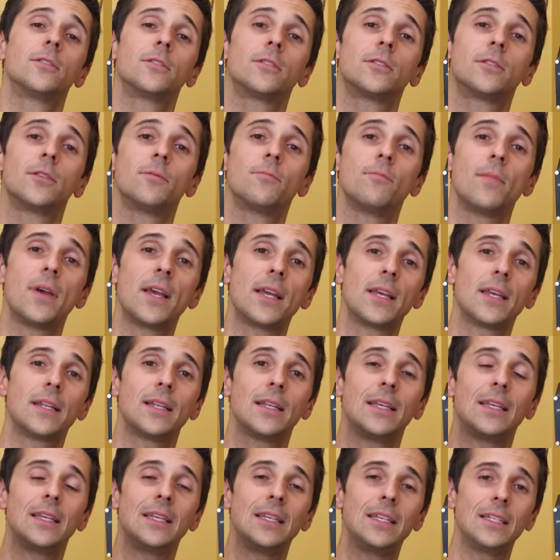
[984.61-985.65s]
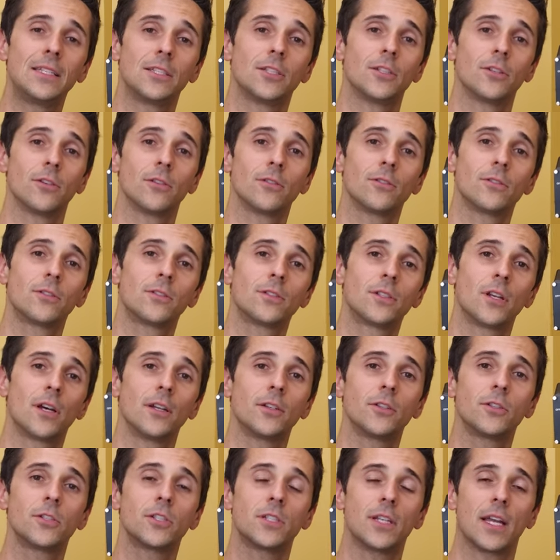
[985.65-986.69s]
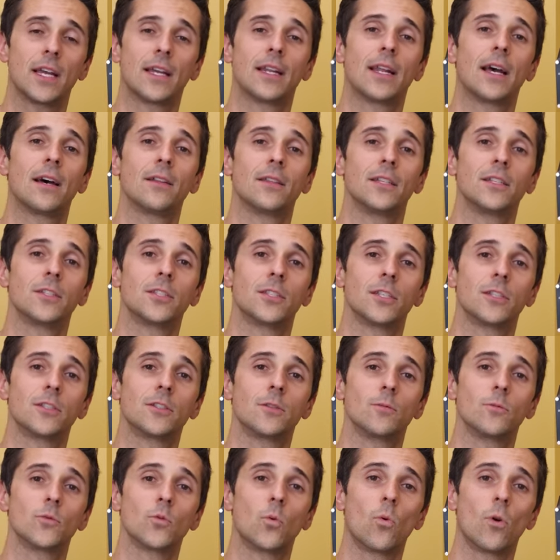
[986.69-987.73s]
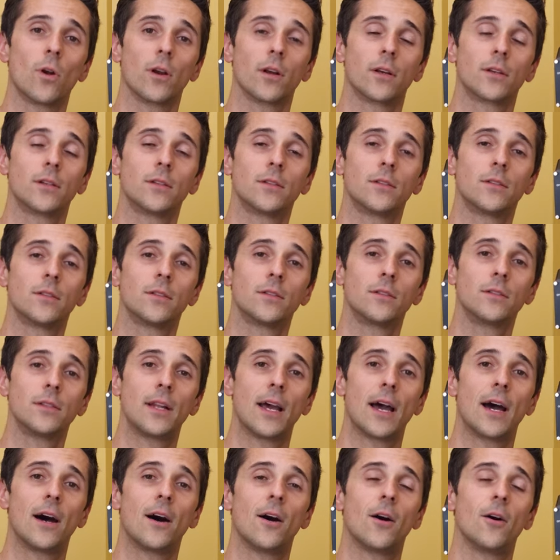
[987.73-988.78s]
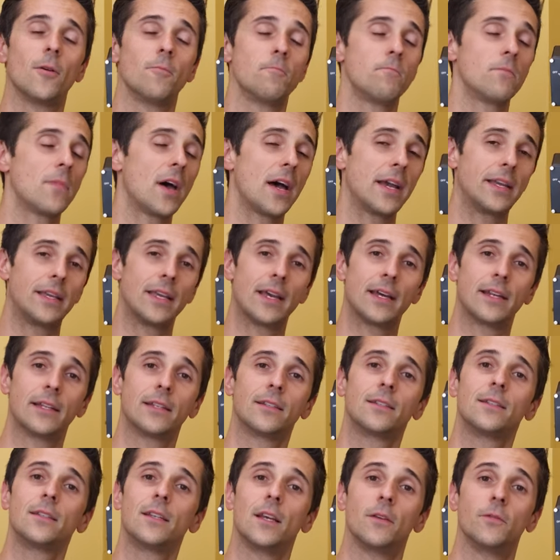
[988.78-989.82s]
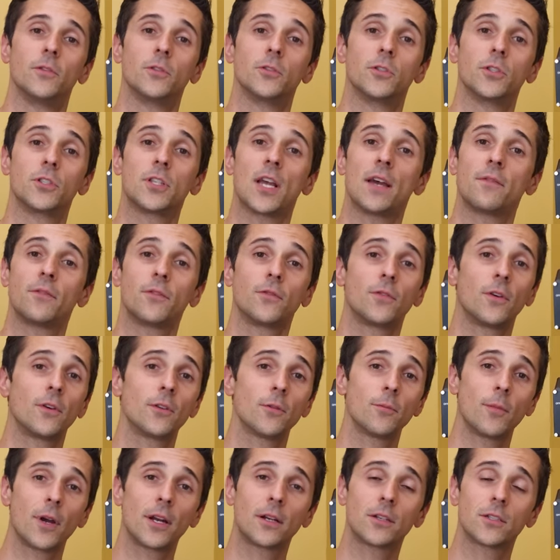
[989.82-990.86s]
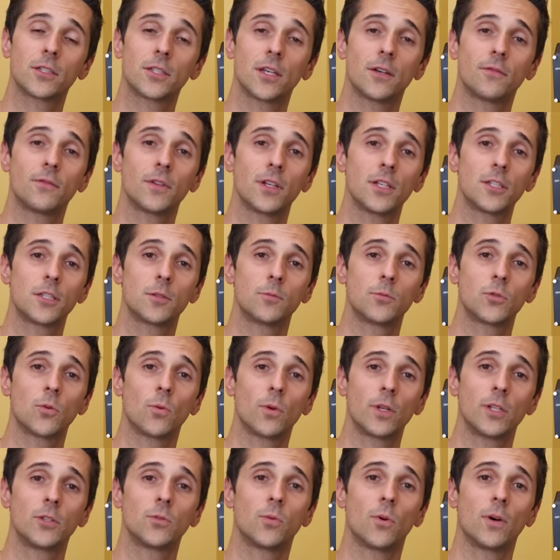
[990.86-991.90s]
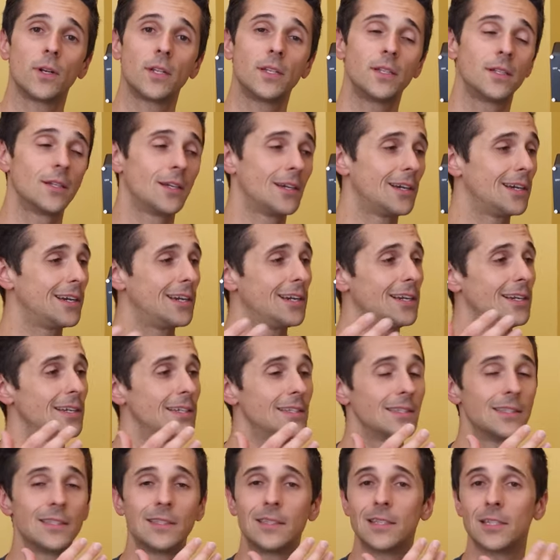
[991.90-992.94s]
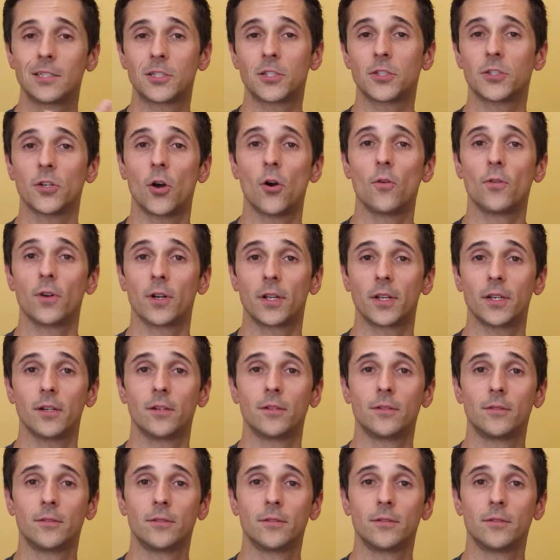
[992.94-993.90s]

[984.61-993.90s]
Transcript: to make it easier to understand how these systems work. Now, I get it. If you're just having fun with Microsoft Flight Sim 2020, this is overkill.